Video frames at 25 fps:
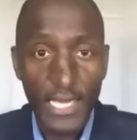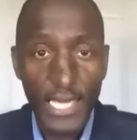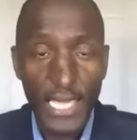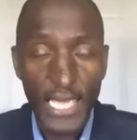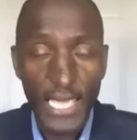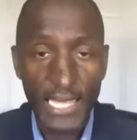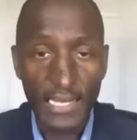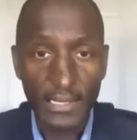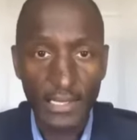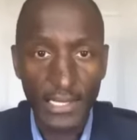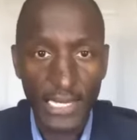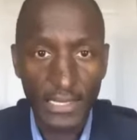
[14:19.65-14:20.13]

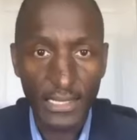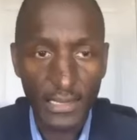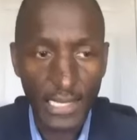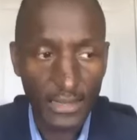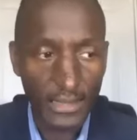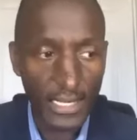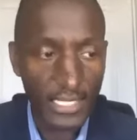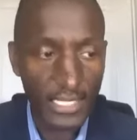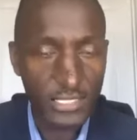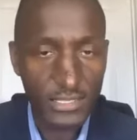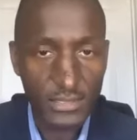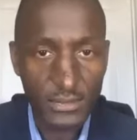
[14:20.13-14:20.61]
And
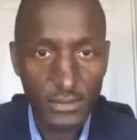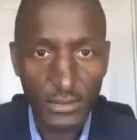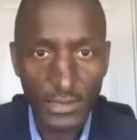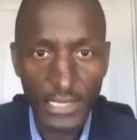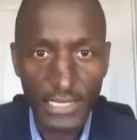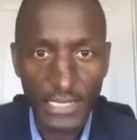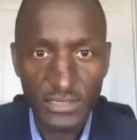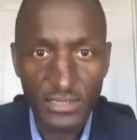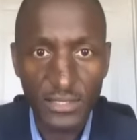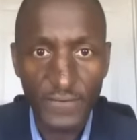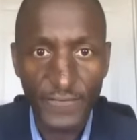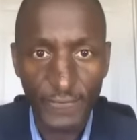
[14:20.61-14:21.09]
let's
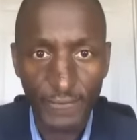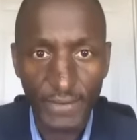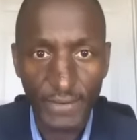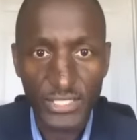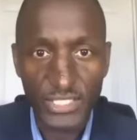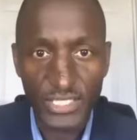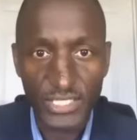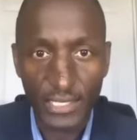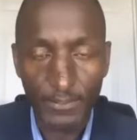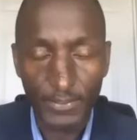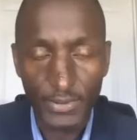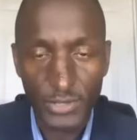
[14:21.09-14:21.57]

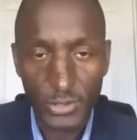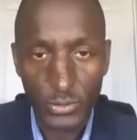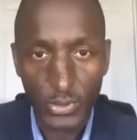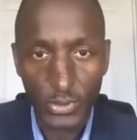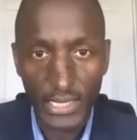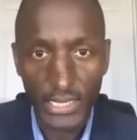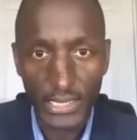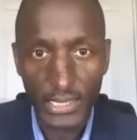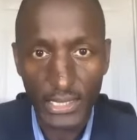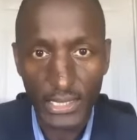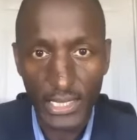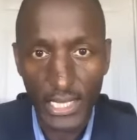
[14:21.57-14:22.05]
differentiate
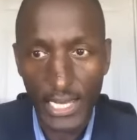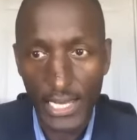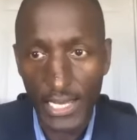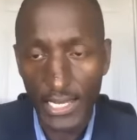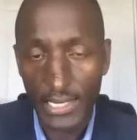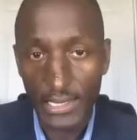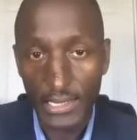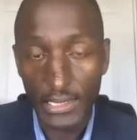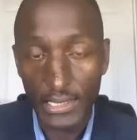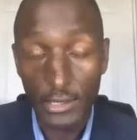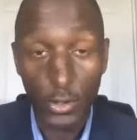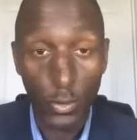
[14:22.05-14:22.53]
between
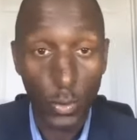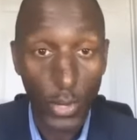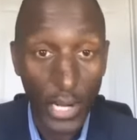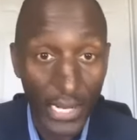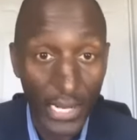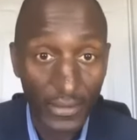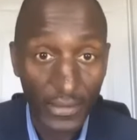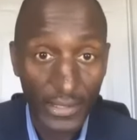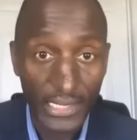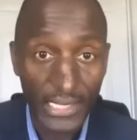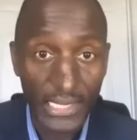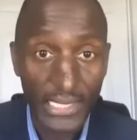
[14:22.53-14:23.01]

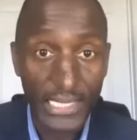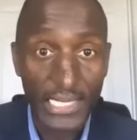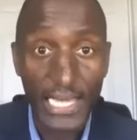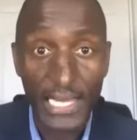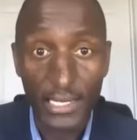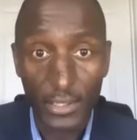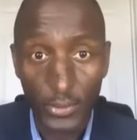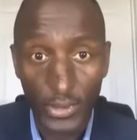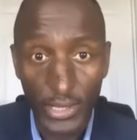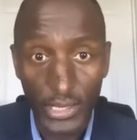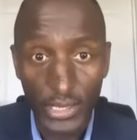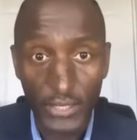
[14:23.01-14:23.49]
equality and
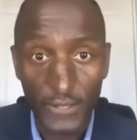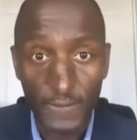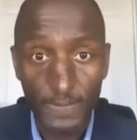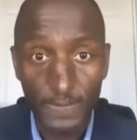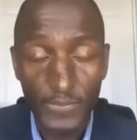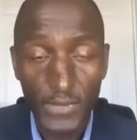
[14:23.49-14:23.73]
equity.